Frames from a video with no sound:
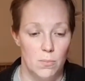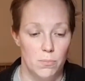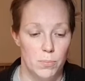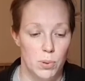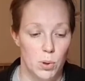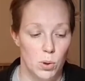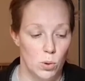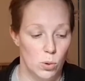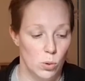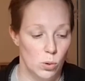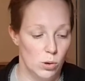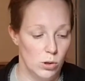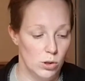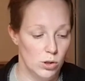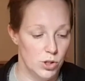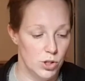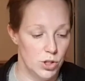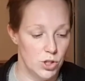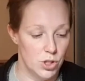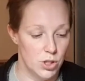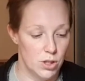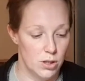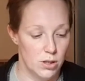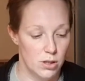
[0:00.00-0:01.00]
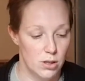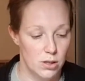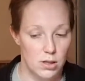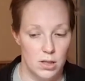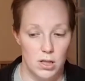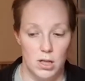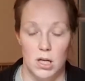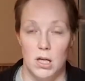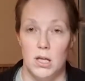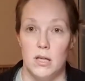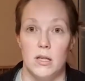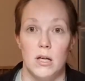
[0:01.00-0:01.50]
pulled
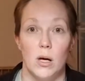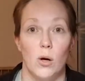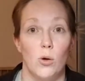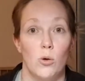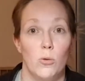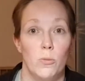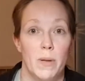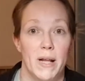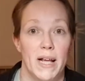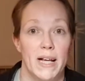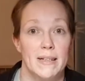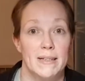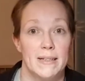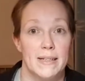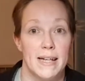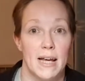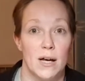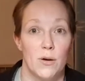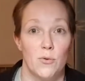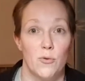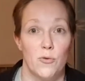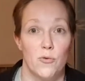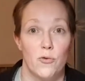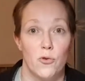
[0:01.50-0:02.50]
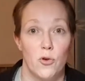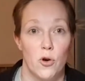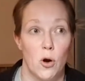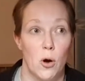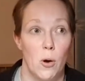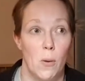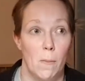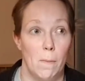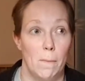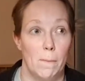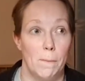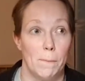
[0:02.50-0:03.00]
the whole plant down
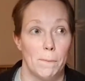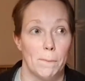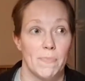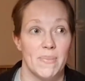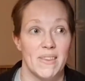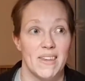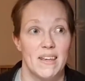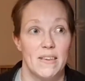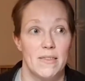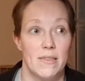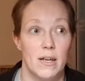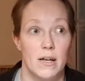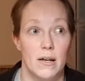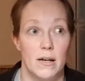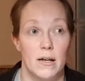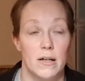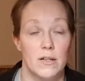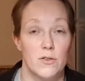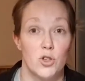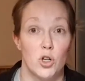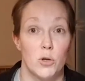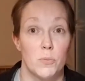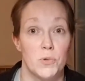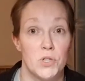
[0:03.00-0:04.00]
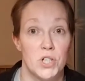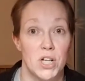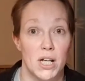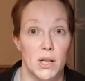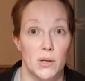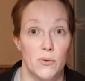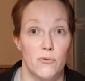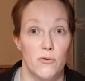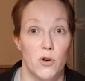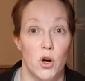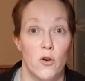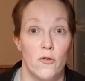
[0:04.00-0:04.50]
from the top
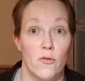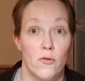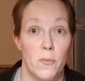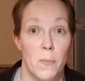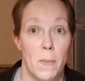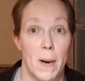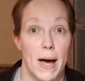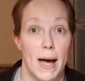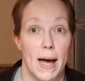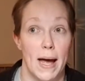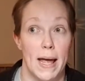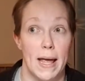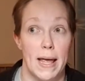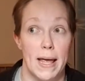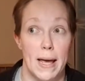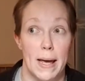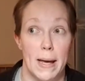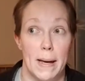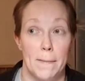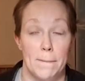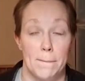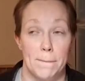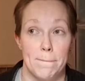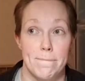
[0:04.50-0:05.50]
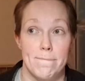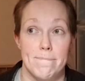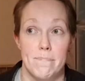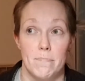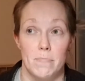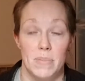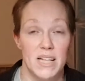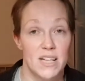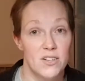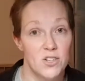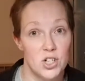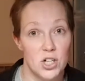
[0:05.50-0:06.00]
shelf of my
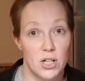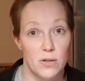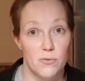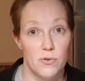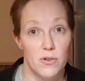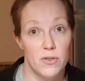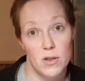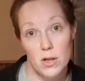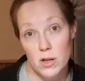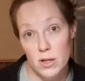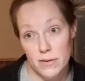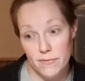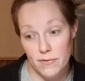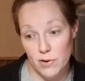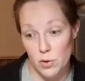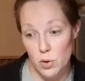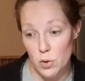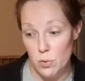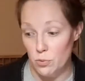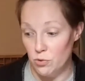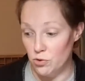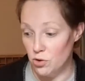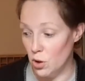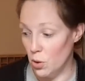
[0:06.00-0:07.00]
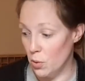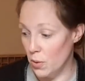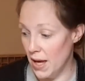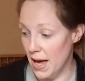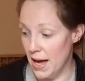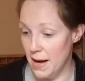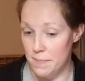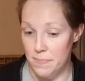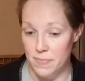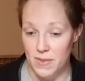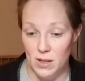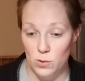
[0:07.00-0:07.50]
plant shelf in the living room. So
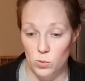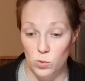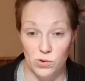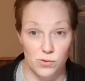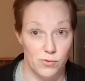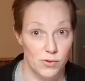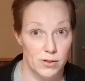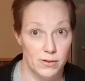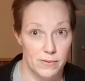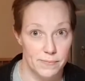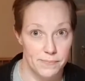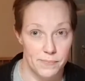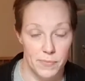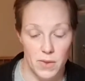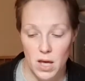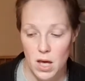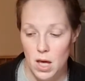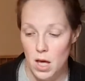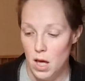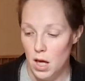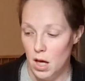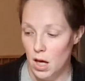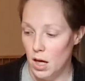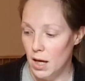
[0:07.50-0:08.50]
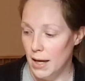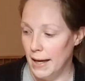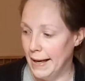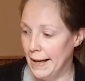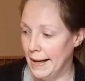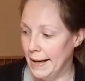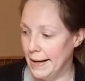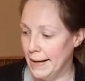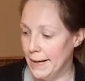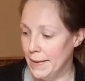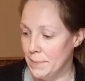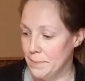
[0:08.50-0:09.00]
yeah, that was fun.
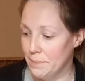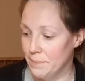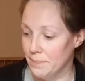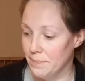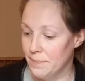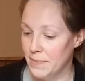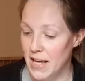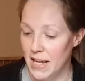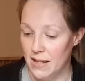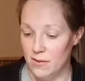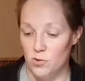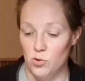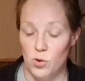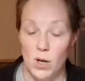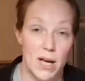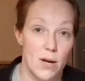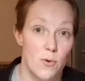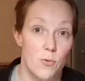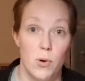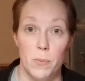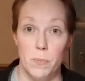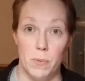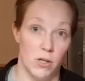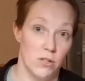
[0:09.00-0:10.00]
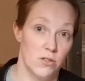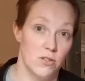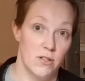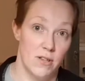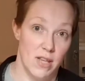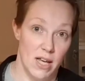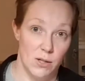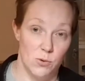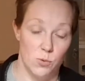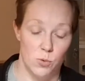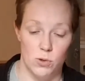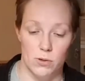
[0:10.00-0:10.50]
Yeah, so I repotted
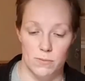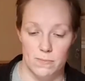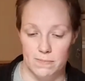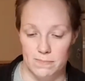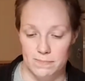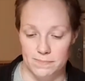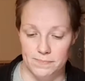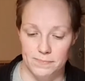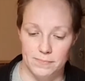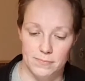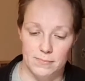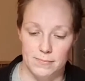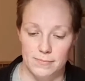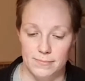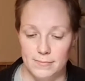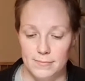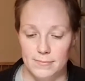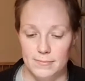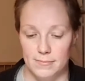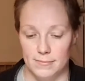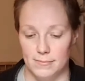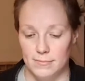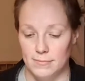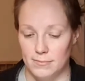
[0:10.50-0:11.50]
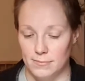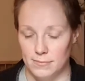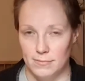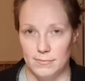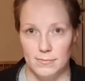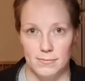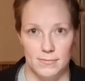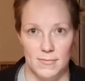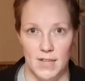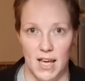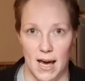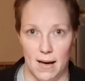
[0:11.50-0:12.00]
that one.
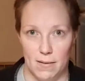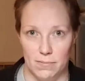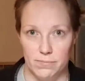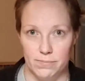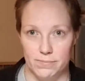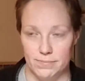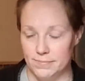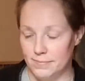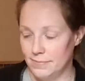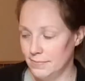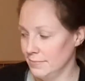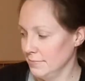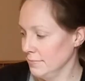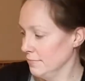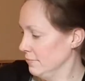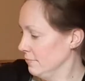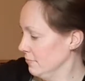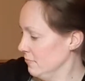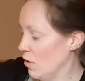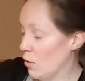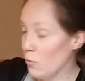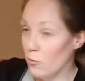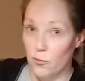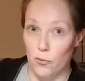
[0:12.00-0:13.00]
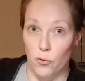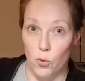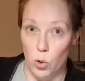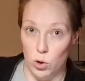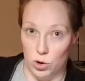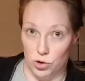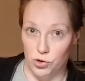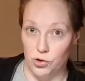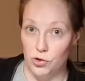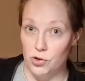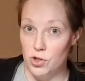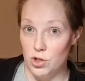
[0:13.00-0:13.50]
Yeah,
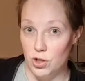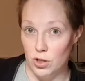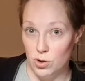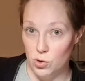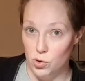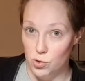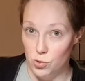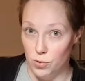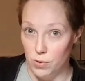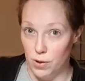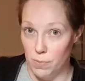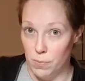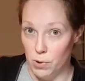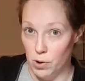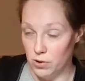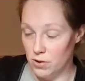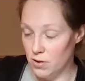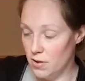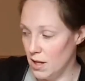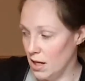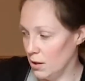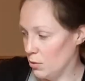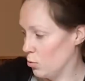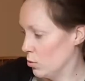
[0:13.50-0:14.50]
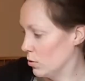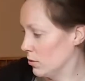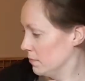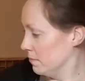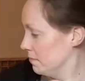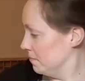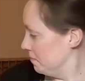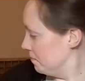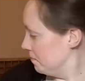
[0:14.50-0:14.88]
forced to repot that one.